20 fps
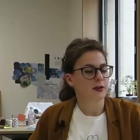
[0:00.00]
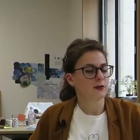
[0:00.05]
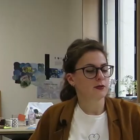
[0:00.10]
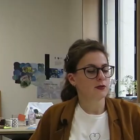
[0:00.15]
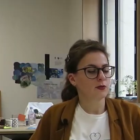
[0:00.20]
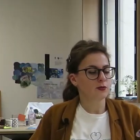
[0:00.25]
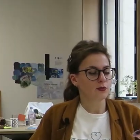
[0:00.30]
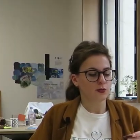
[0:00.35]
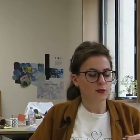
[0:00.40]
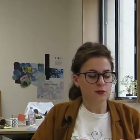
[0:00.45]

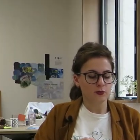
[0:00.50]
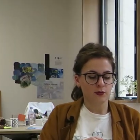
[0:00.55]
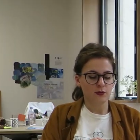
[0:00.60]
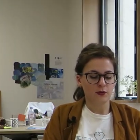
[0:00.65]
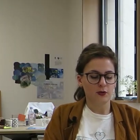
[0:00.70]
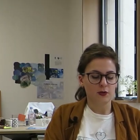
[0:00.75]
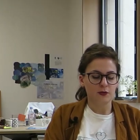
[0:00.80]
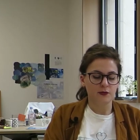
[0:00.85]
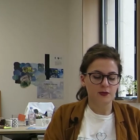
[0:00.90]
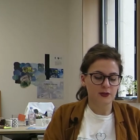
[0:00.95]
Thanks
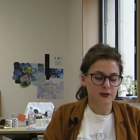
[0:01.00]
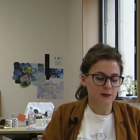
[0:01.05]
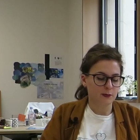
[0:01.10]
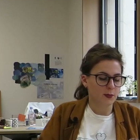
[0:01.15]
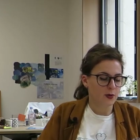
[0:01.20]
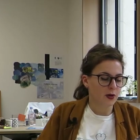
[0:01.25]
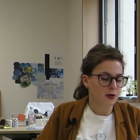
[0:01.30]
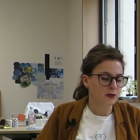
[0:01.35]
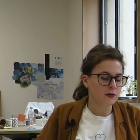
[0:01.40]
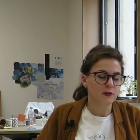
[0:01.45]
to this
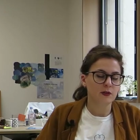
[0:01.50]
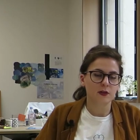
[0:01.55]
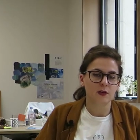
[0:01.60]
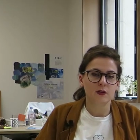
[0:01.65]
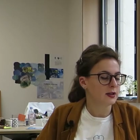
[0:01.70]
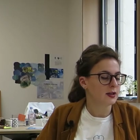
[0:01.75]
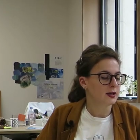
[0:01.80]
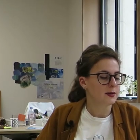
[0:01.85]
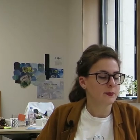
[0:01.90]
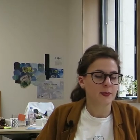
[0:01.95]
board,
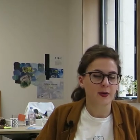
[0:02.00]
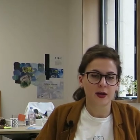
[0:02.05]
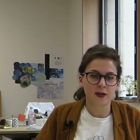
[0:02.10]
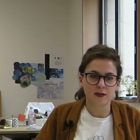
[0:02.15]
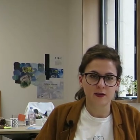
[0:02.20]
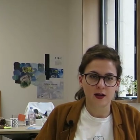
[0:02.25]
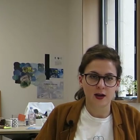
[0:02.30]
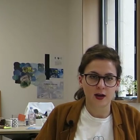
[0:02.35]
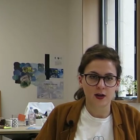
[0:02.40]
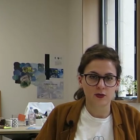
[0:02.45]

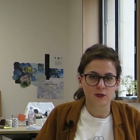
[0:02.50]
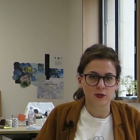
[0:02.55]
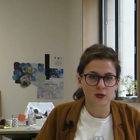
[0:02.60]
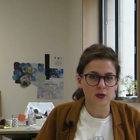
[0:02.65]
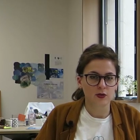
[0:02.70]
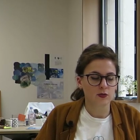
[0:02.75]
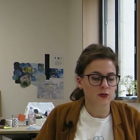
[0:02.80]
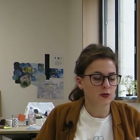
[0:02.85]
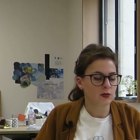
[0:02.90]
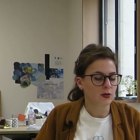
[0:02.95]
LilyPad
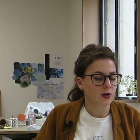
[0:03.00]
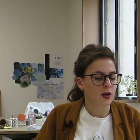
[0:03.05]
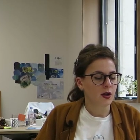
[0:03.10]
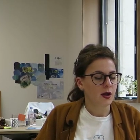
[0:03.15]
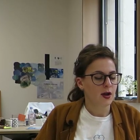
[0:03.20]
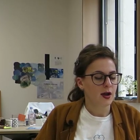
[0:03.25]
Arduino,